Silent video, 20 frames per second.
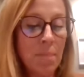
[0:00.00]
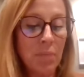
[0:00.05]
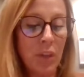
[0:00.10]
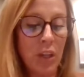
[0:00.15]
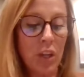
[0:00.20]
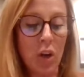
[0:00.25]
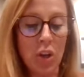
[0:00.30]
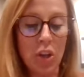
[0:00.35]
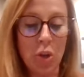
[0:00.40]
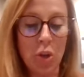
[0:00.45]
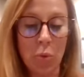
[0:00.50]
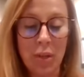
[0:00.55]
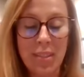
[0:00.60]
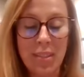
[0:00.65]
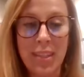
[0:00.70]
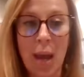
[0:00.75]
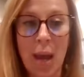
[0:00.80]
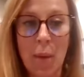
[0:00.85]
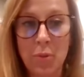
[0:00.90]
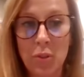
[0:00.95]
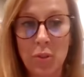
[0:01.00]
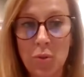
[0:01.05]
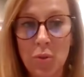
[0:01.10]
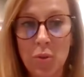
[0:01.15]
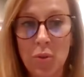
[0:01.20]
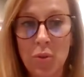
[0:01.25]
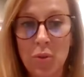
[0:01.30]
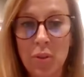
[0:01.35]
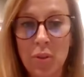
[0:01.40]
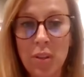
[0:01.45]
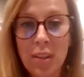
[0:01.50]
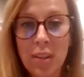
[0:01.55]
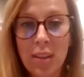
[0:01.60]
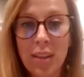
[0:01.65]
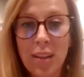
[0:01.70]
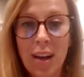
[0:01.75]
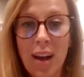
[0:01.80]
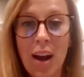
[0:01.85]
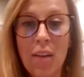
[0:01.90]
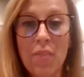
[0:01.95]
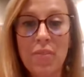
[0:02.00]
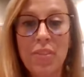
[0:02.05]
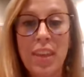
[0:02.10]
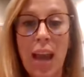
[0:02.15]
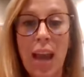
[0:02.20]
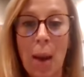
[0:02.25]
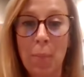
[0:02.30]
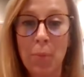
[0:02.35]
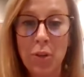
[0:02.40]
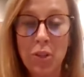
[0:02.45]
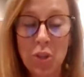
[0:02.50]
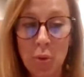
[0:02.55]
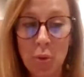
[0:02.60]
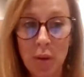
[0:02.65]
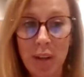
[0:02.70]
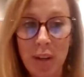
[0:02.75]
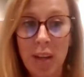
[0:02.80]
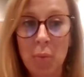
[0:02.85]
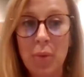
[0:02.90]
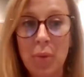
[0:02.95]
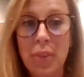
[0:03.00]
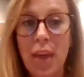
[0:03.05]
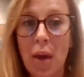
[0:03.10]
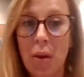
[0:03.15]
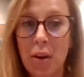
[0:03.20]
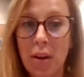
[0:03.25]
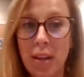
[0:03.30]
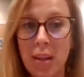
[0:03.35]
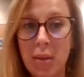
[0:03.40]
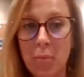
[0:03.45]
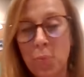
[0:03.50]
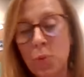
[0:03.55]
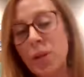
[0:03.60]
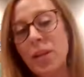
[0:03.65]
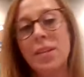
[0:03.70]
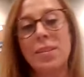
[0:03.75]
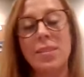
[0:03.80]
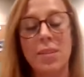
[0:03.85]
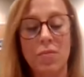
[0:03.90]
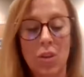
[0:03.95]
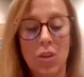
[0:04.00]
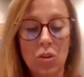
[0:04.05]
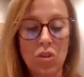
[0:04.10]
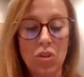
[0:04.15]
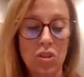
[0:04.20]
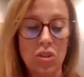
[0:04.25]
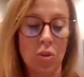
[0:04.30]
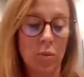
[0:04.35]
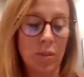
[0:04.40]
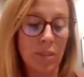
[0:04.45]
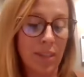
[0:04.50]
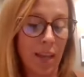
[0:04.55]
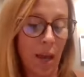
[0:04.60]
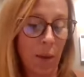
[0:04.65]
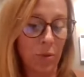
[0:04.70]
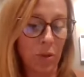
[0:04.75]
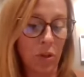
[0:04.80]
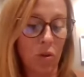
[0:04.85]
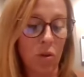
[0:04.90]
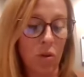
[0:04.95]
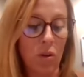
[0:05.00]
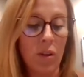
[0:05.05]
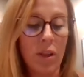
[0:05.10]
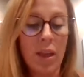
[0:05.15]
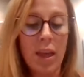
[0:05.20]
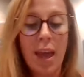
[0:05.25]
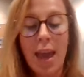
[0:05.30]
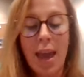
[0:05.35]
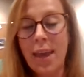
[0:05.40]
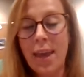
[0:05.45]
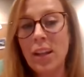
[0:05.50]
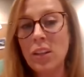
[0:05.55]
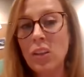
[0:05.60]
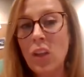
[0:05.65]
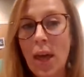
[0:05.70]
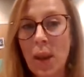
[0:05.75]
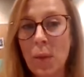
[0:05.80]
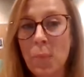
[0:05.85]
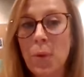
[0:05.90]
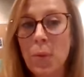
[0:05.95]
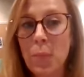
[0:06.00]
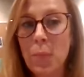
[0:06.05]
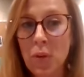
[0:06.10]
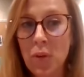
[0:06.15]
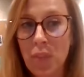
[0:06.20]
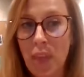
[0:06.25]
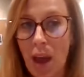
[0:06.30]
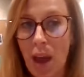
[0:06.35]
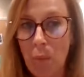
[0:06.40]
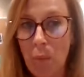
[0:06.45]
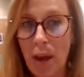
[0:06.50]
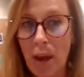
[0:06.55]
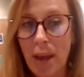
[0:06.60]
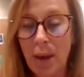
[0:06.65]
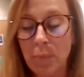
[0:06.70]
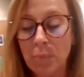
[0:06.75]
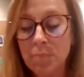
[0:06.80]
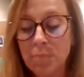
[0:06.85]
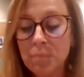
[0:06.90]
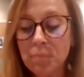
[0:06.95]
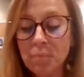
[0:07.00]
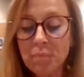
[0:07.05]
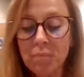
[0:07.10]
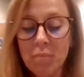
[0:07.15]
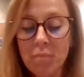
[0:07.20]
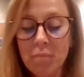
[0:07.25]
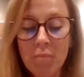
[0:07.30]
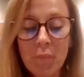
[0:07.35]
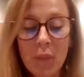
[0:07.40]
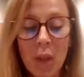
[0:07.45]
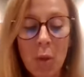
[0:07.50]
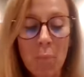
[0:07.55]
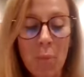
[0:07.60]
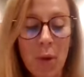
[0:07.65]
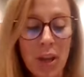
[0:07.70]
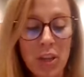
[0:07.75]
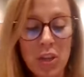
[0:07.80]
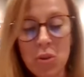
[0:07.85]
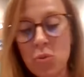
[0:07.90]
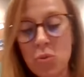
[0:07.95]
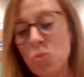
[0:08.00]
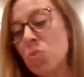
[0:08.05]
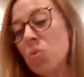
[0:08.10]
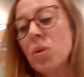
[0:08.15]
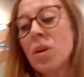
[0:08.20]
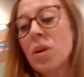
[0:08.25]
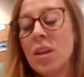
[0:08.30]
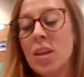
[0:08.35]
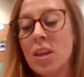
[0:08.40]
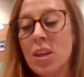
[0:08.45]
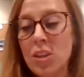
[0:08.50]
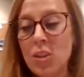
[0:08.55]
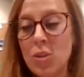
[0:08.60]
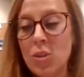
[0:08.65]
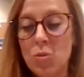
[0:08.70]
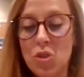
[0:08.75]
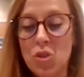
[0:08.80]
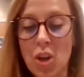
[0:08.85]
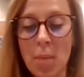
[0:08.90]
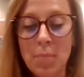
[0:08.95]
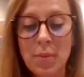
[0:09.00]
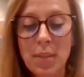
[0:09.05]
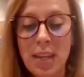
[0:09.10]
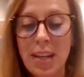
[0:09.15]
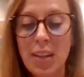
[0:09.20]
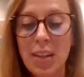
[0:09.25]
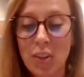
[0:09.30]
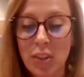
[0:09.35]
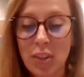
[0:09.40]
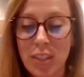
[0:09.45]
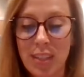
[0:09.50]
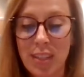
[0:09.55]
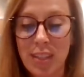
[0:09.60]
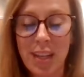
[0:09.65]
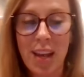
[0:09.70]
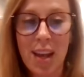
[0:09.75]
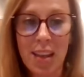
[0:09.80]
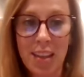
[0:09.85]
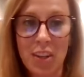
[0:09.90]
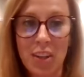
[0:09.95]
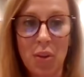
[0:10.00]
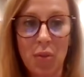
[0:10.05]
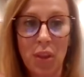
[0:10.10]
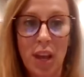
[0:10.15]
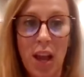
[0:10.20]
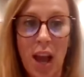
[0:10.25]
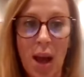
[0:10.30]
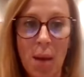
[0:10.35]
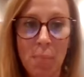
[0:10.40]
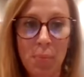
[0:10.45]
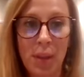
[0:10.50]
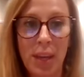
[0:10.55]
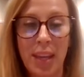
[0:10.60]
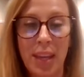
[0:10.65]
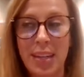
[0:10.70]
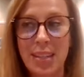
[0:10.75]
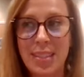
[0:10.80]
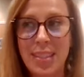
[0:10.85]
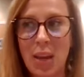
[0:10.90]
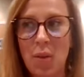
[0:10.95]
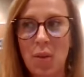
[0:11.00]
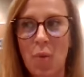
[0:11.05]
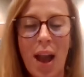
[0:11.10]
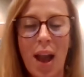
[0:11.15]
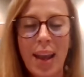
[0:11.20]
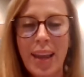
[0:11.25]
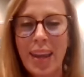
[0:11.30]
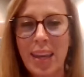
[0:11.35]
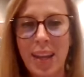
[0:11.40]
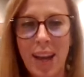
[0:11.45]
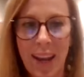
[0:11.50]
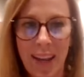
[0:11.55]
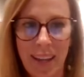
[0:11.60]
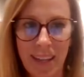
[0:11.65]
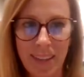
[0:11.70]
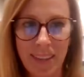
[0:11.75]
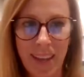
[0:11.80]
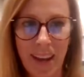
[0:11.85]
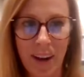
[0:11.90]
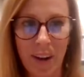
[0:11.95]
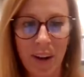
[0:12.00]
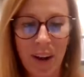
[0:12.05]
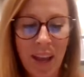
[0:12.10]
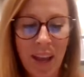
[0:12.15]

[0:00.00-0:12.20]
you were skeptical of the opportunity without any preconceived notions. You were skeptical, and a lot of people are that way. but you jumped in and looked at the, the comp plan and said, why can't I get there?